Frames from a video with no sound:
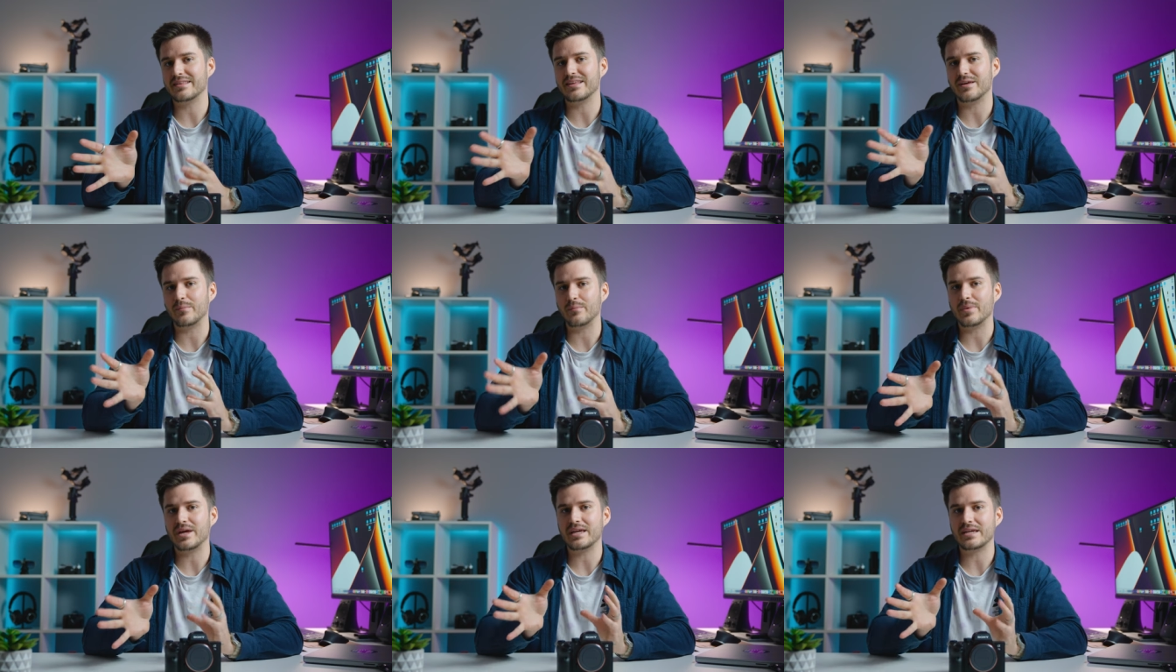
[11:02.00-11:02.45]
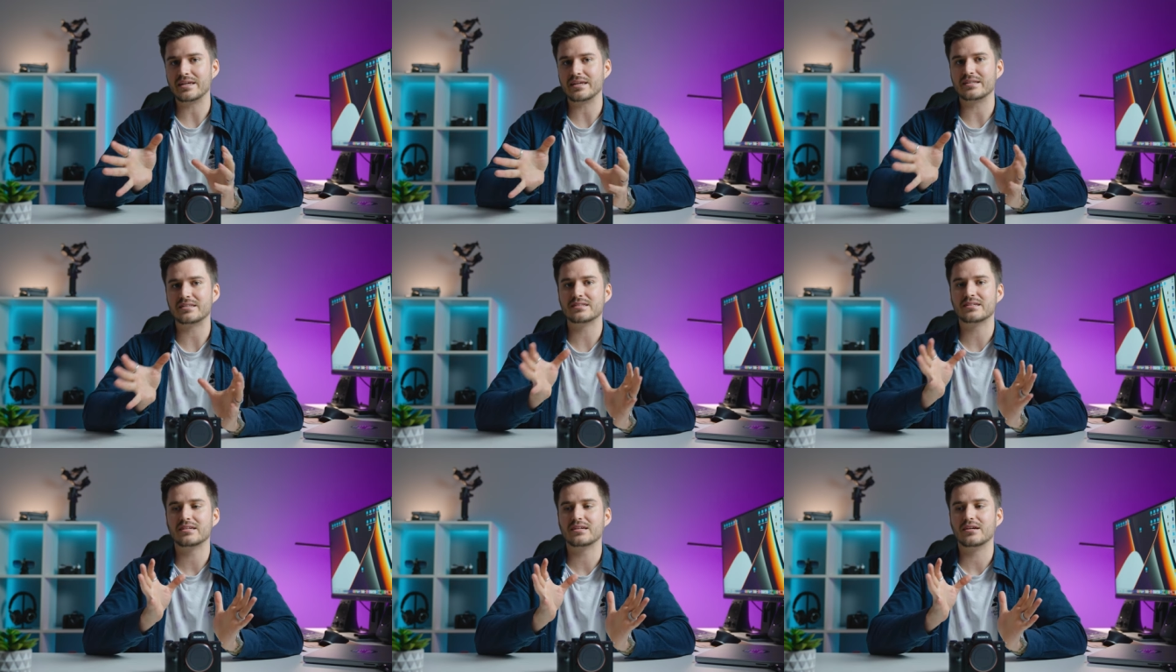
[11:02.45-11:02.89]
that make
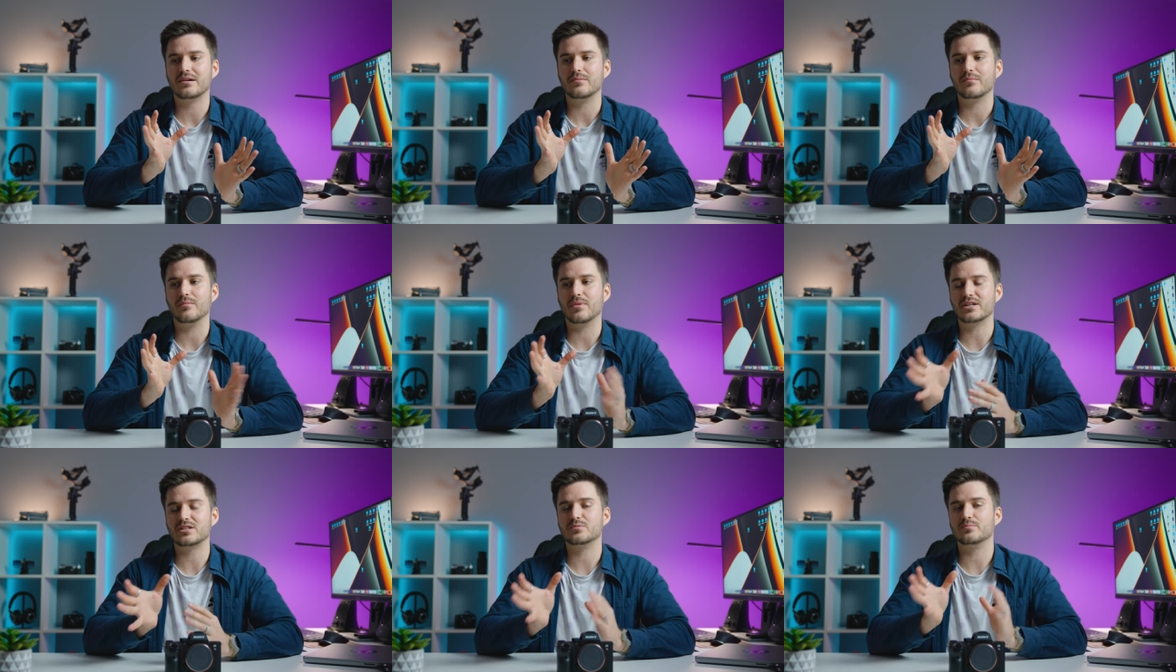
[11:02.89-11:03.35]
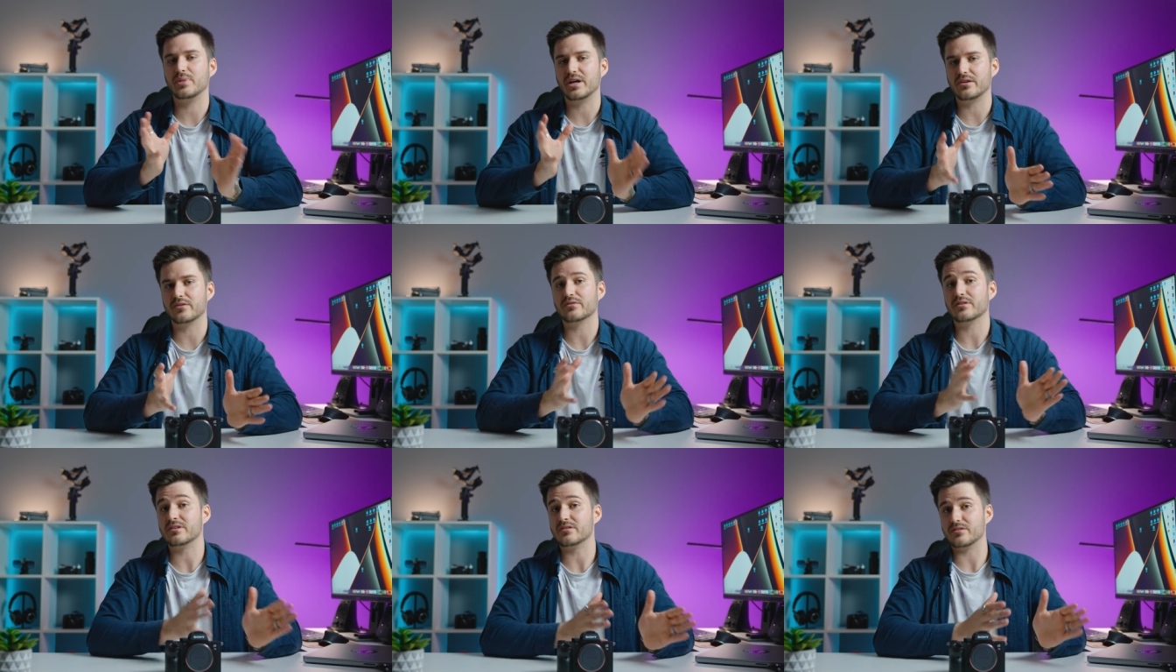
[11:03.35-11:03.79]
it much
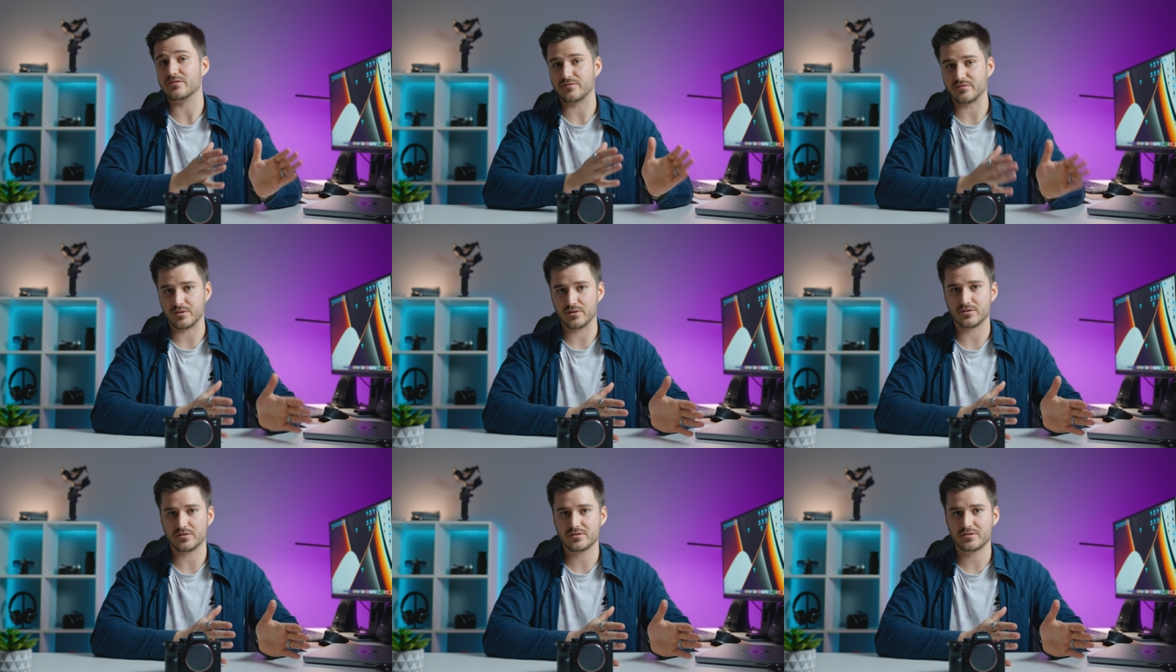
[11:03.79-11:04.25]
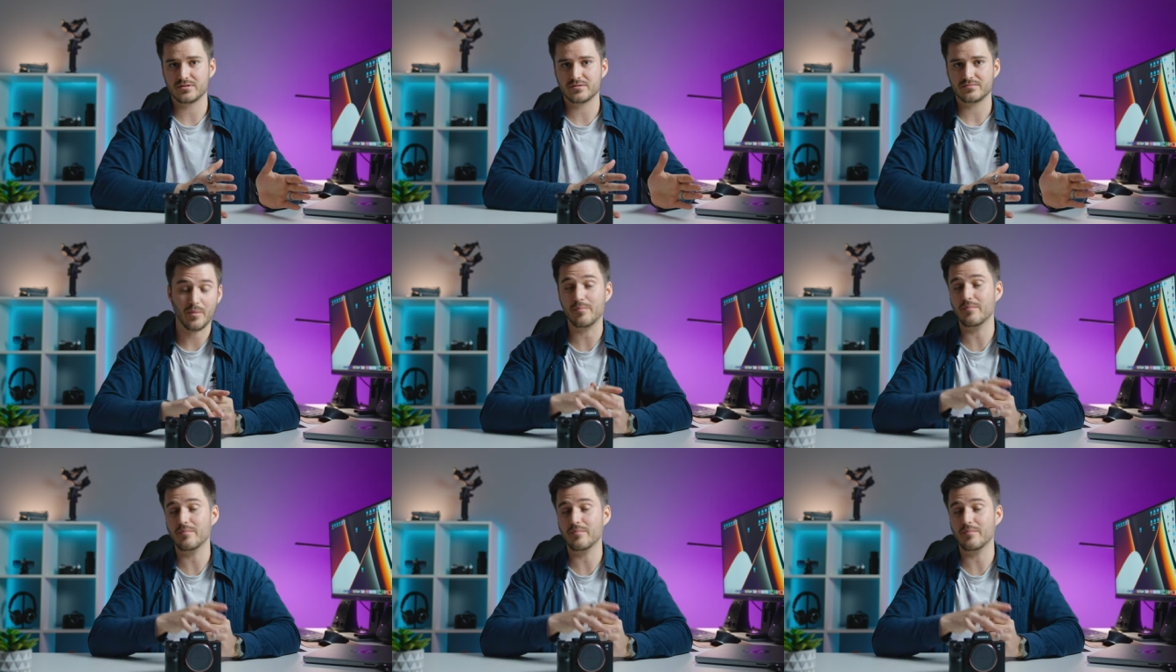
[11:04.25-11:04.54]
better than the first.